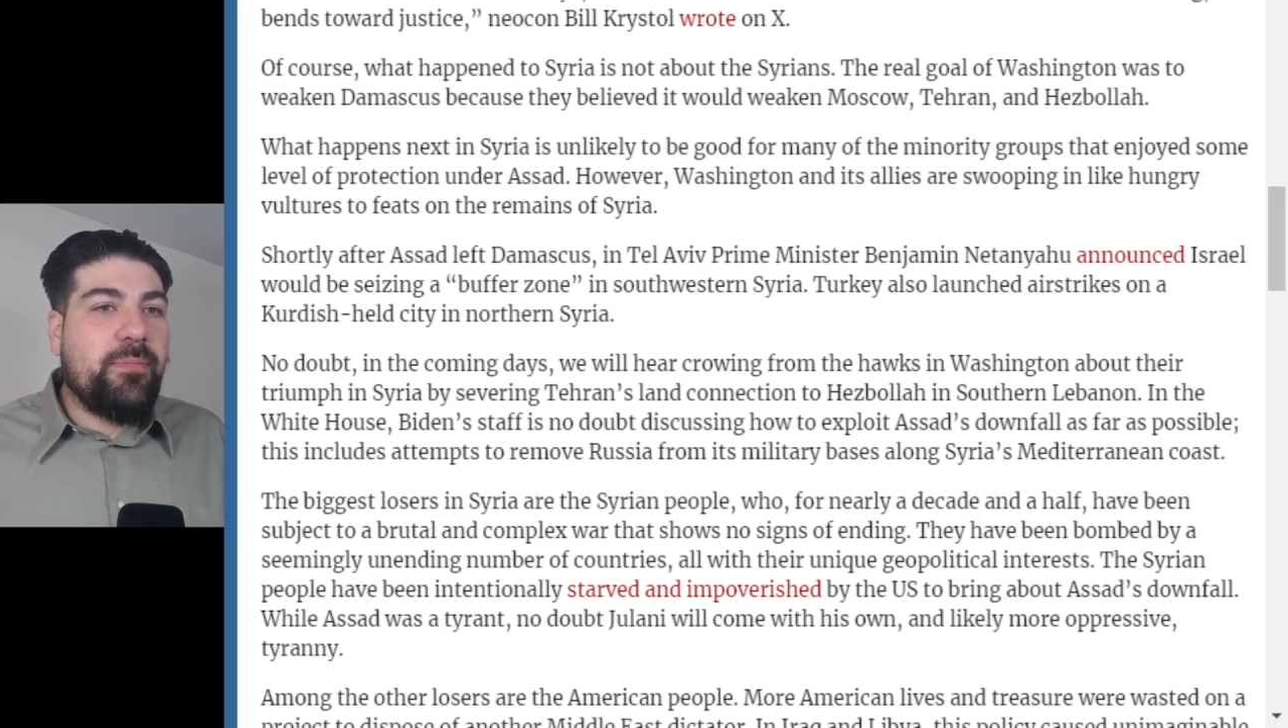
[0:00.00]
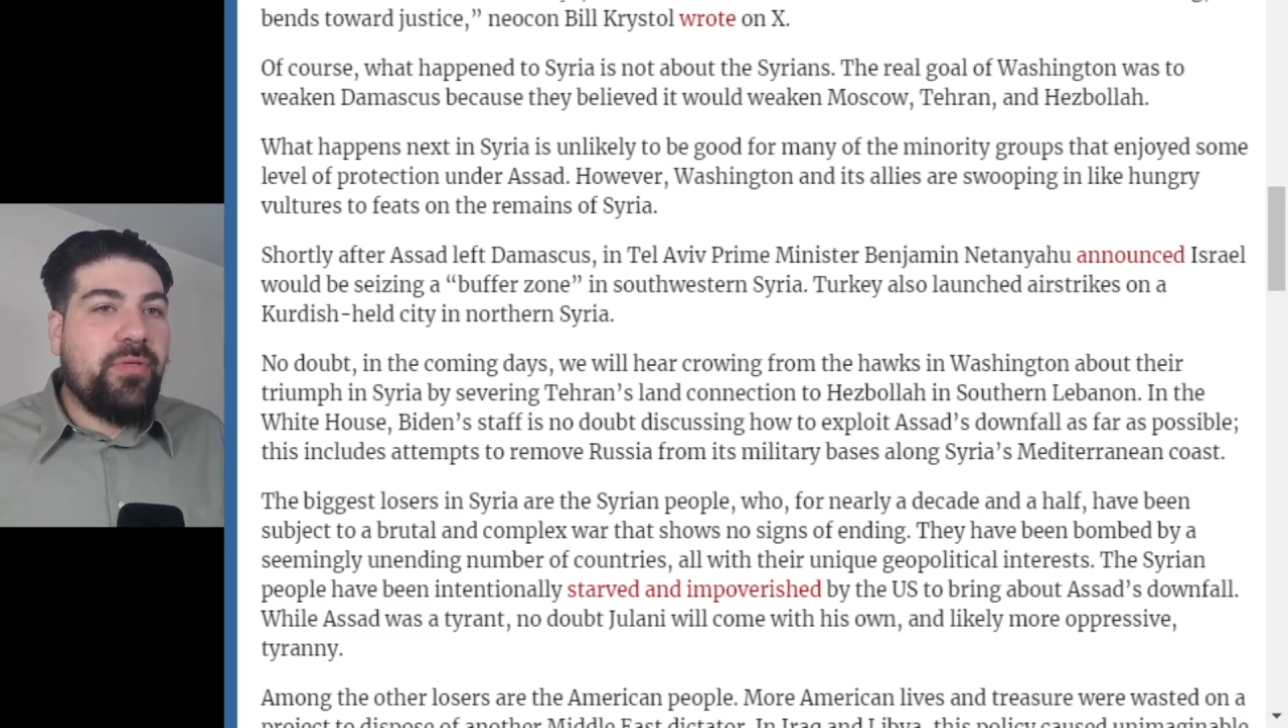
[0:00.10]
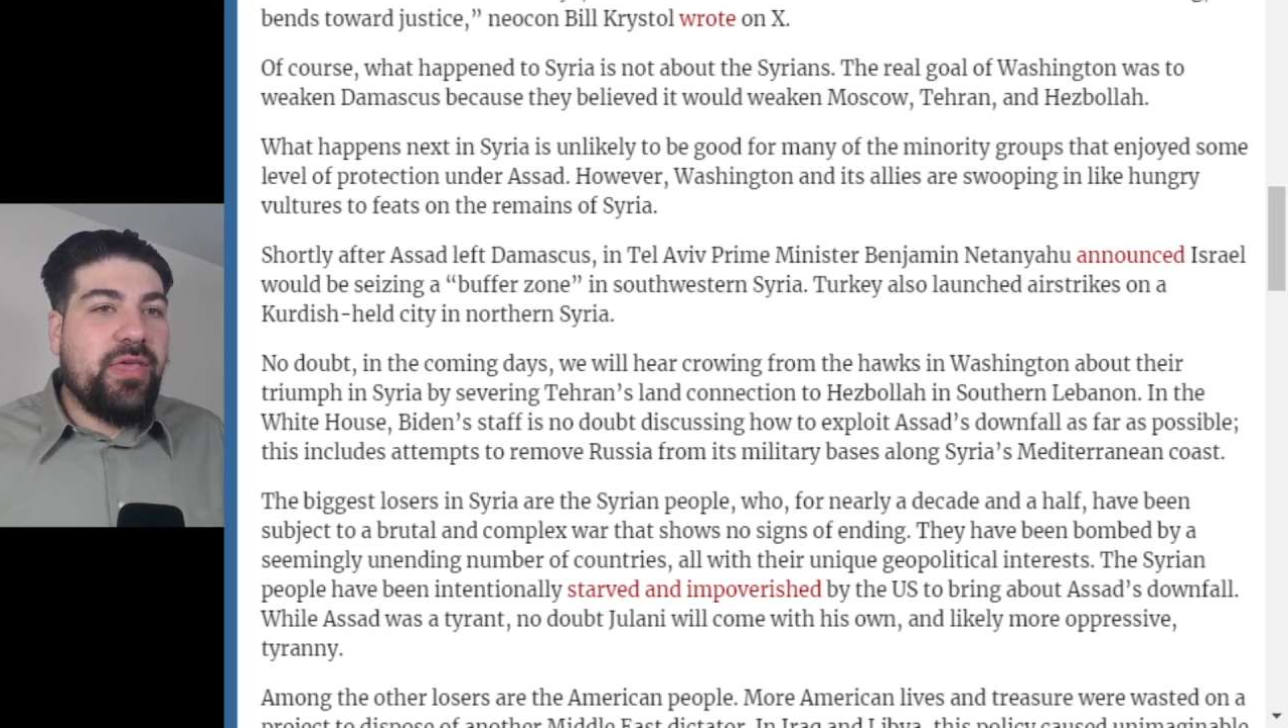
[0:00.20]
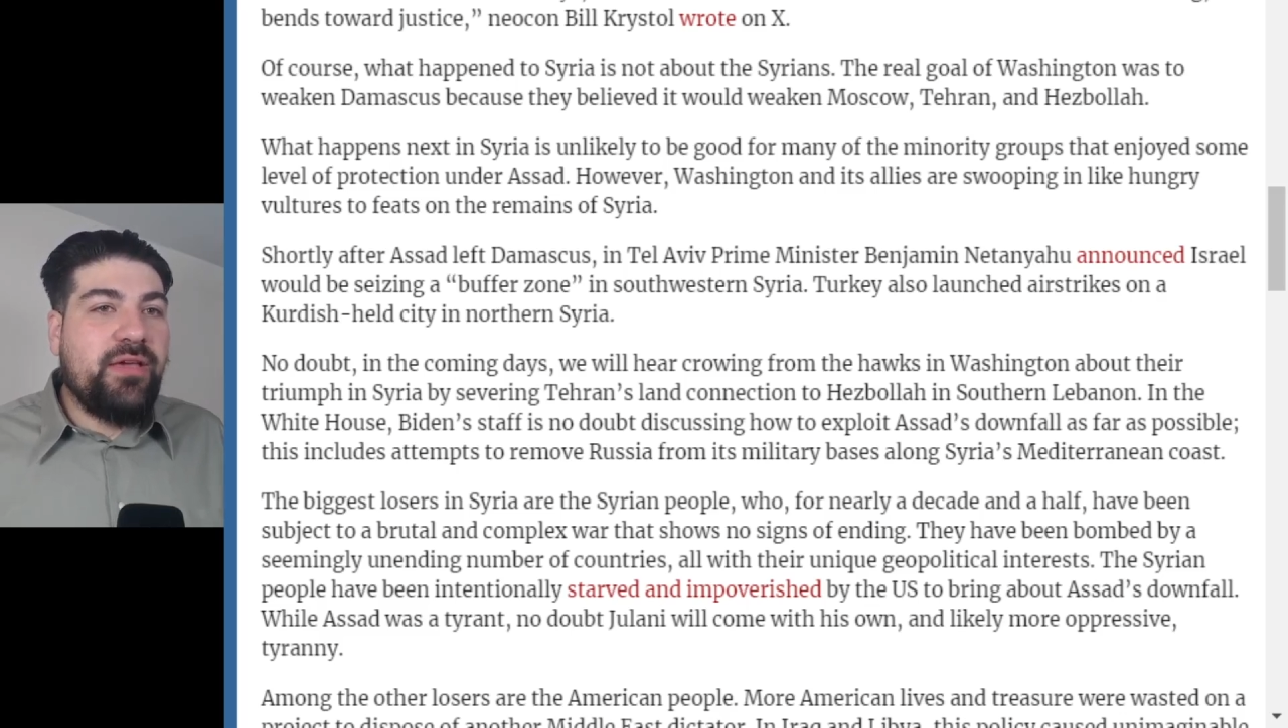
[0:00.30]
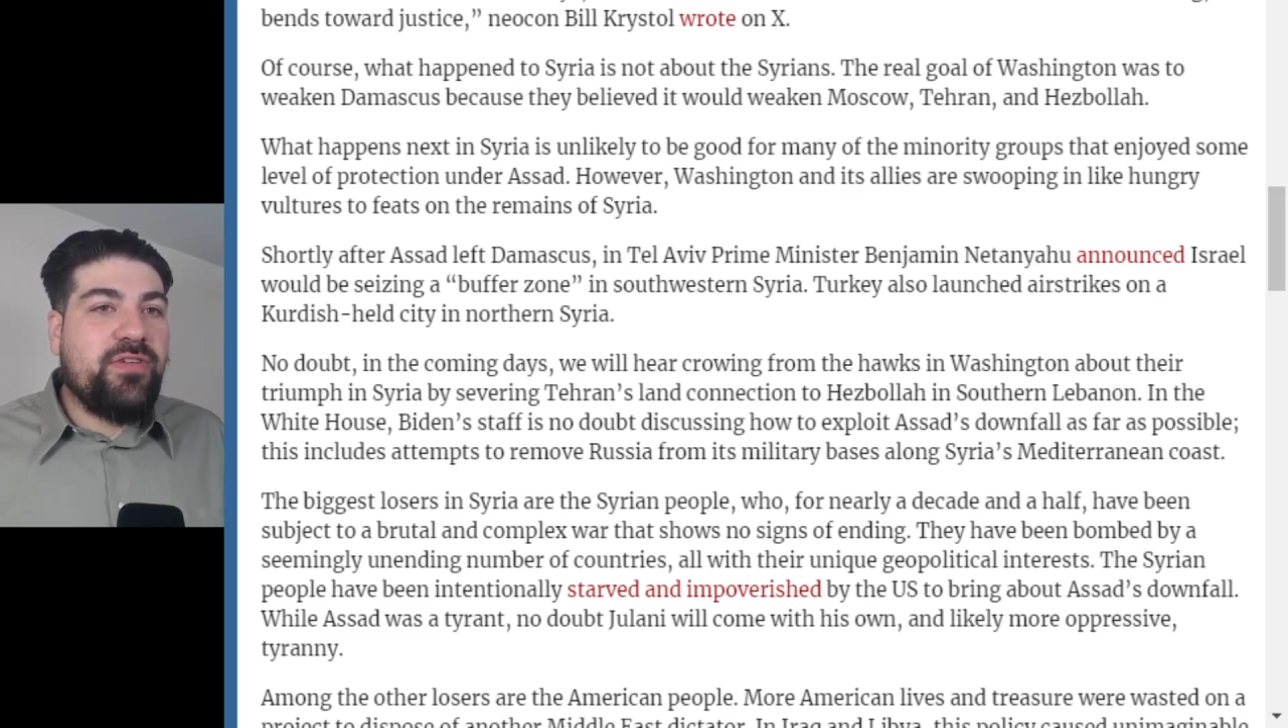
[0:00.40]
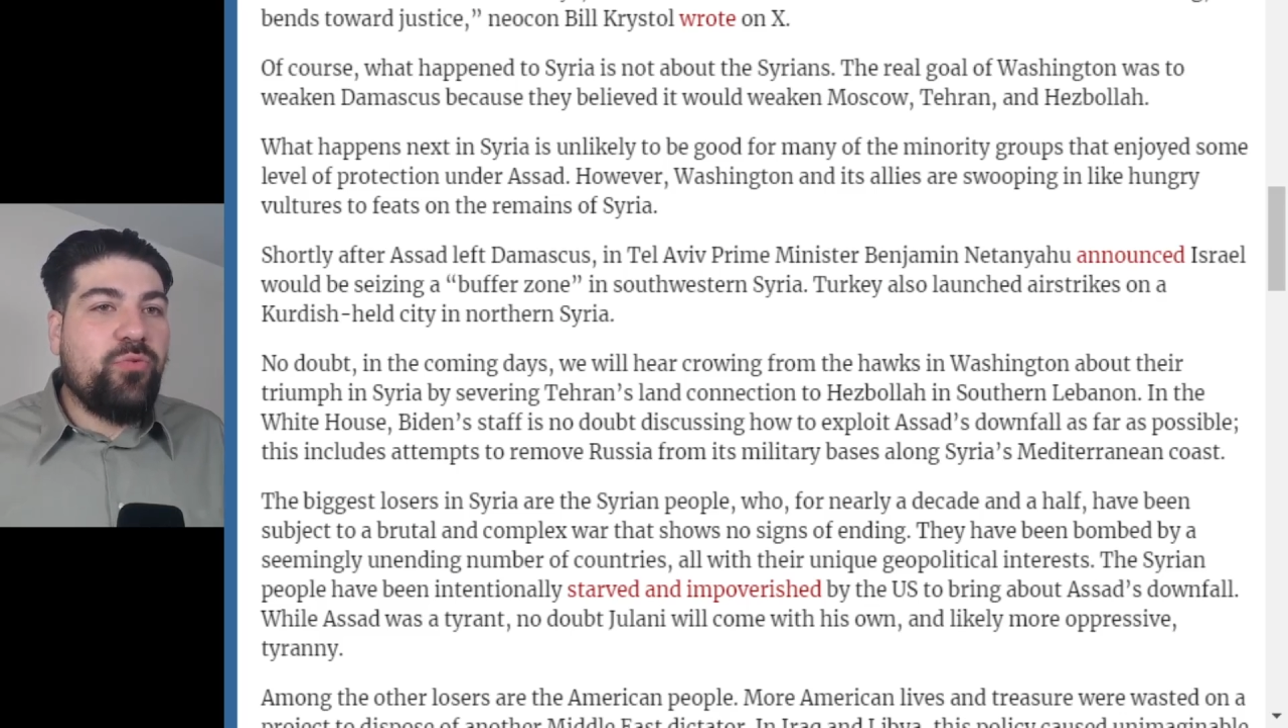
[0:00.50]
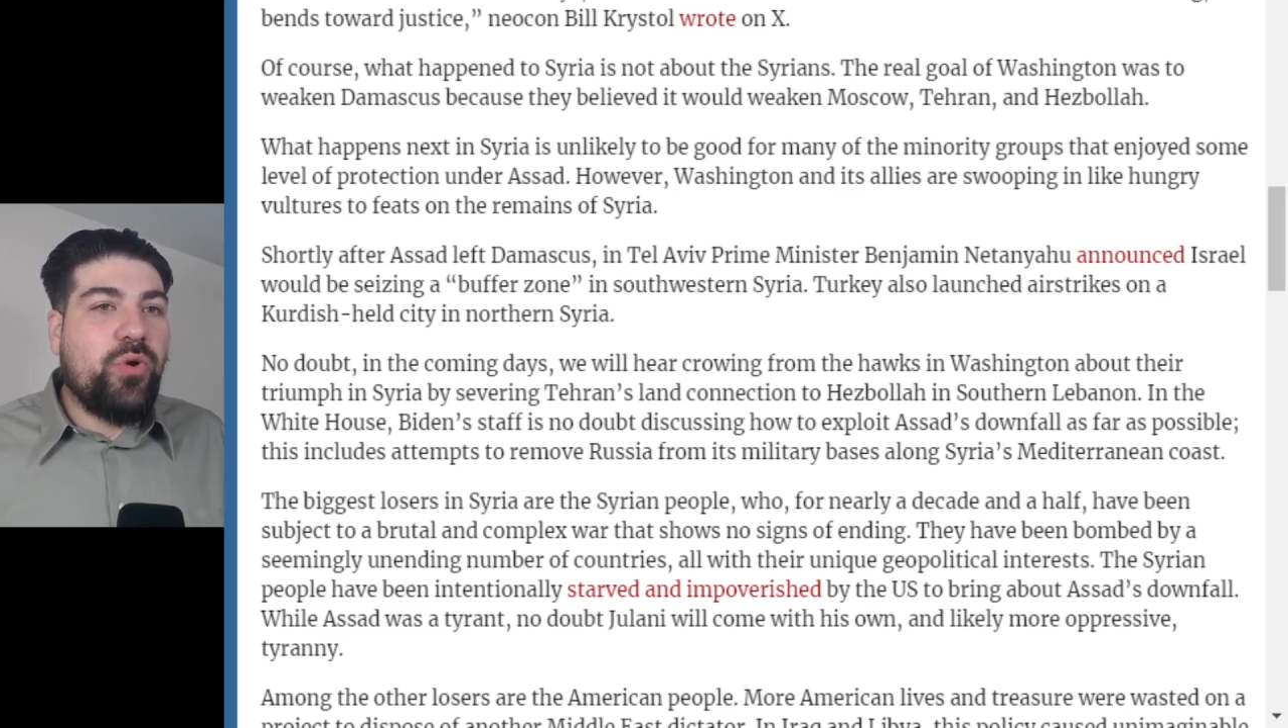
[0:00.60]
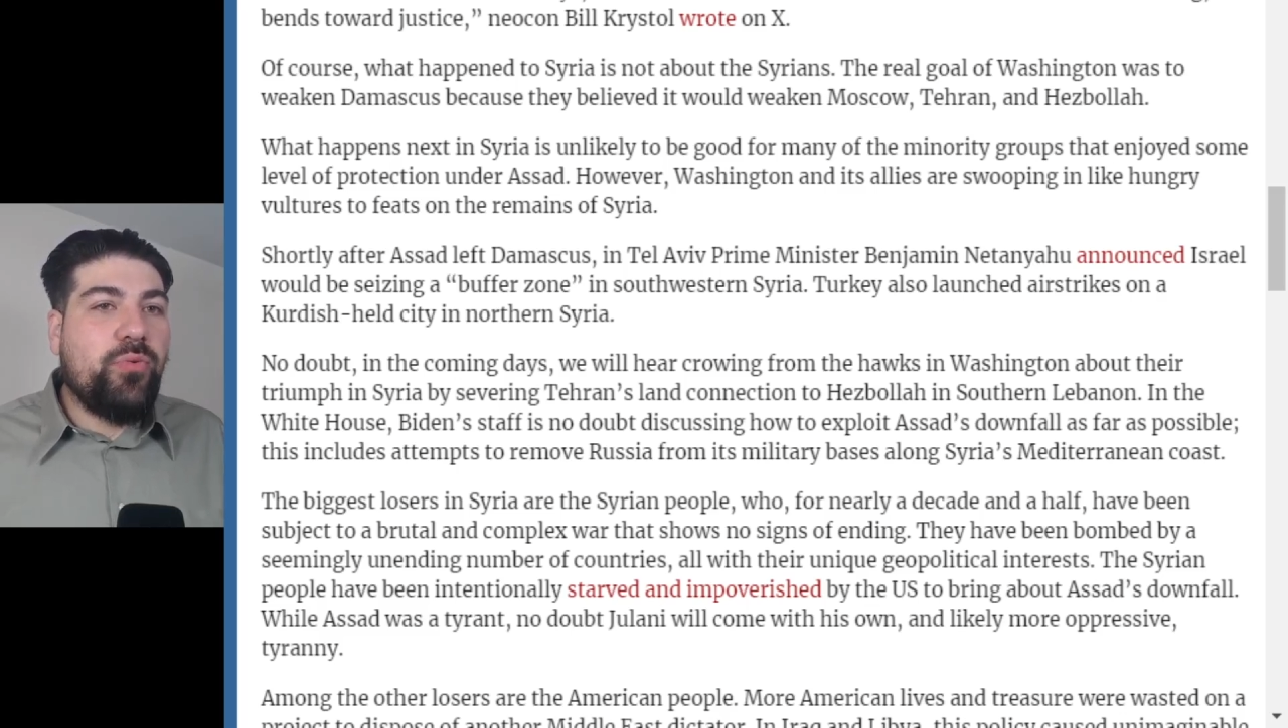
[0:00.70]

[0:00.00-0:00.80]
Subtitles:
believed it would